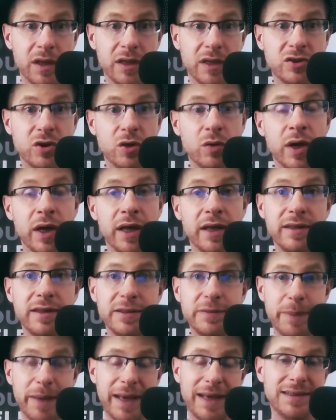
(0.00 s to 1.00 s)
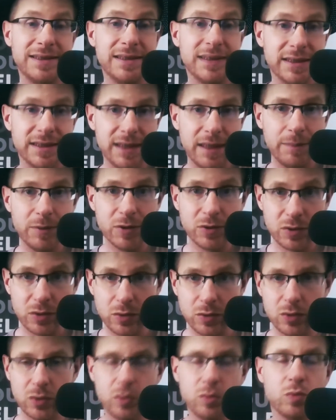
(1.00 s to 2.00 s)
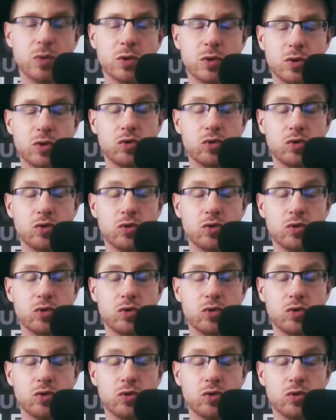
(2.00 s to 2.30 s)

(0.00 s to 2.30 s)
And so these past six episodes were